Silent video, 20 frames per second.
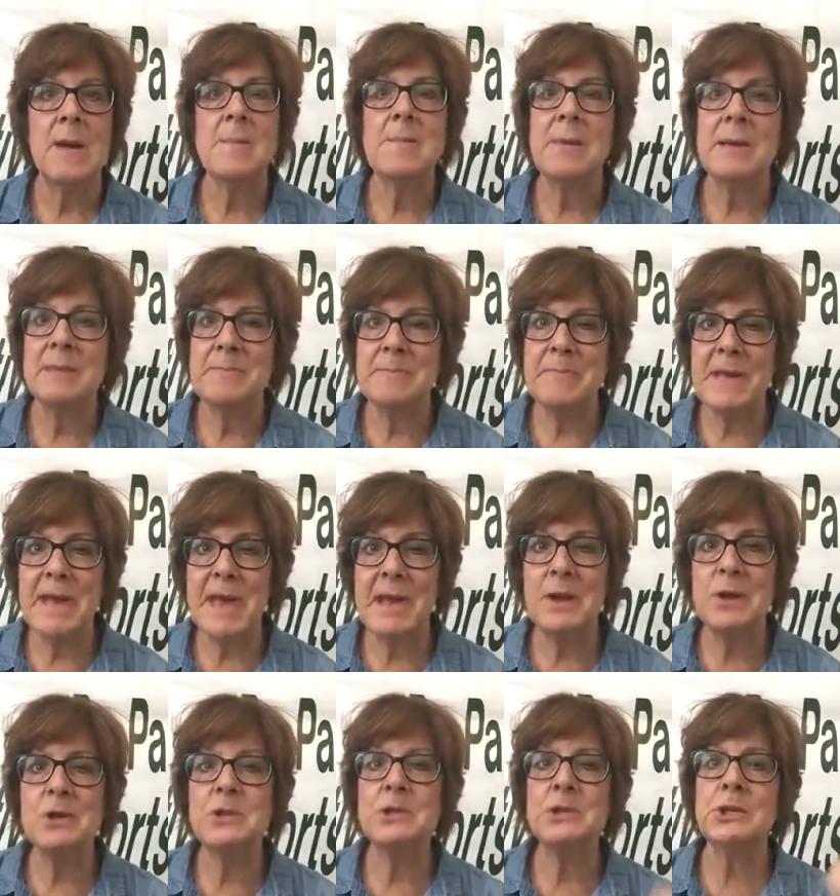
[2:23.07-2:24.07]
but
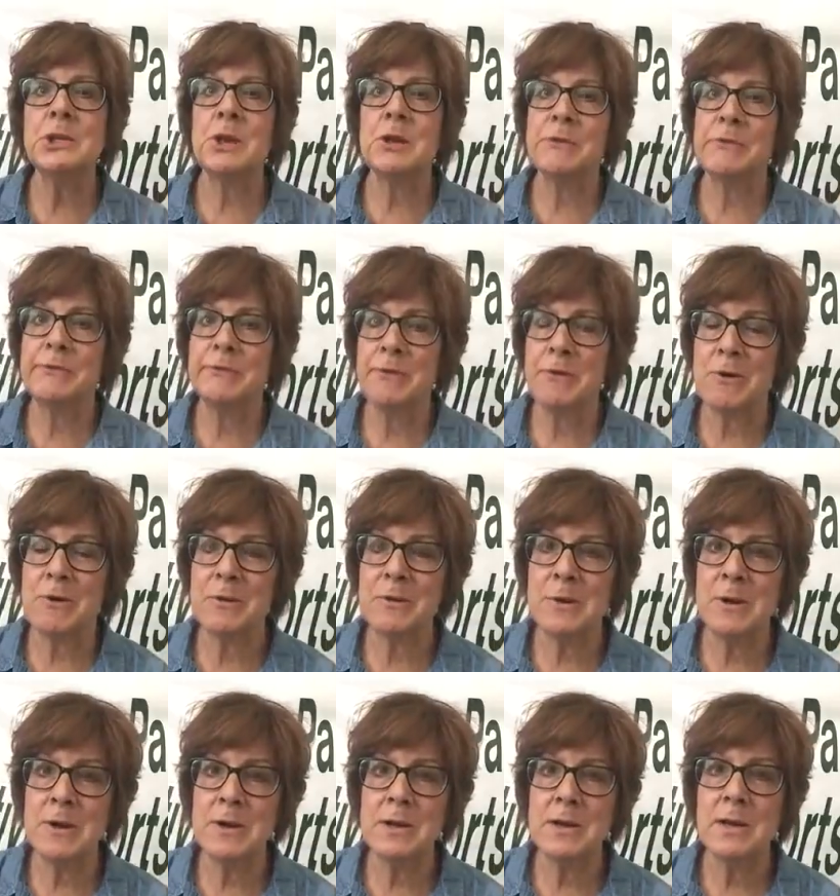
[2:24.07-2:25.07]
better to go
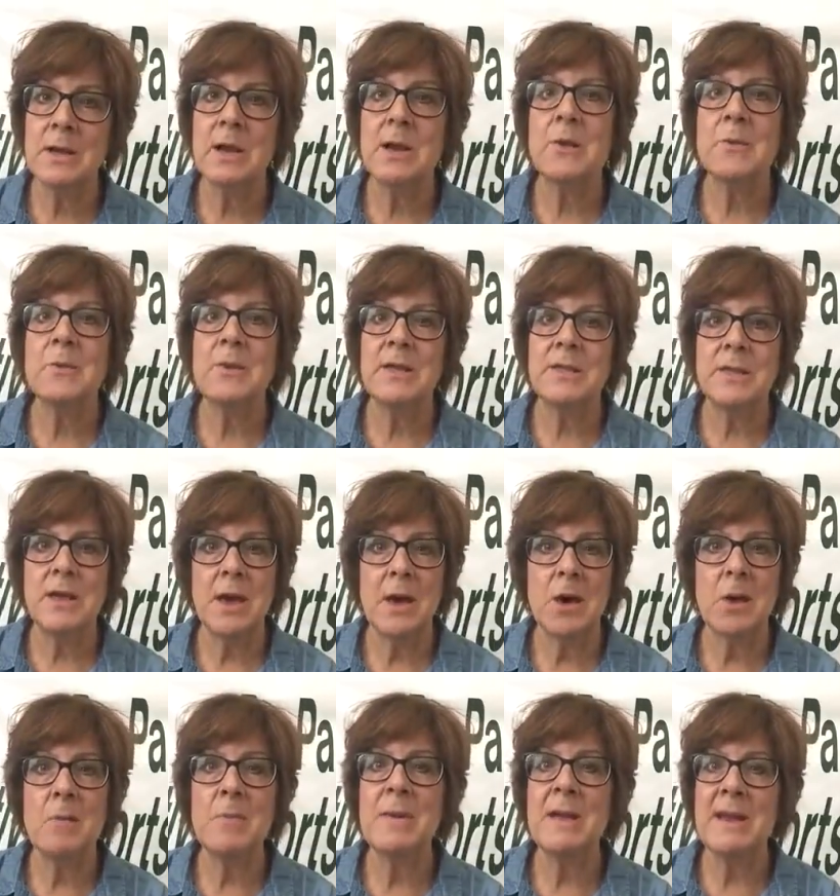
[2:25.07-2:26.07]
forward with
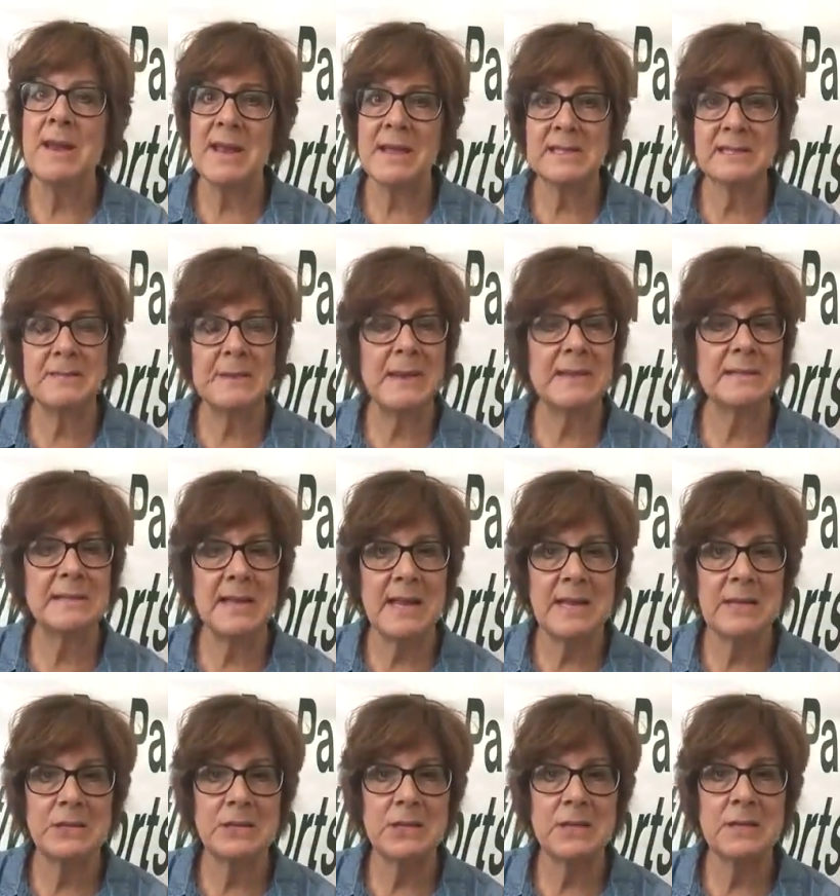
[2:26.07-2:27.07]
hope and
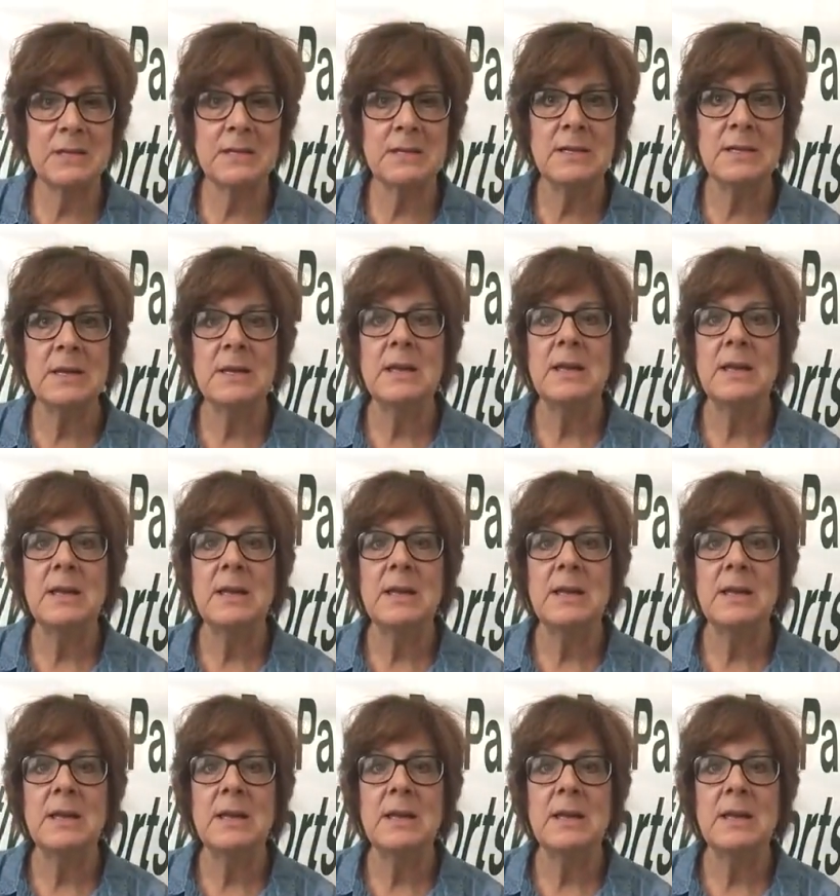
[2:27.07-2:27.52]
expectation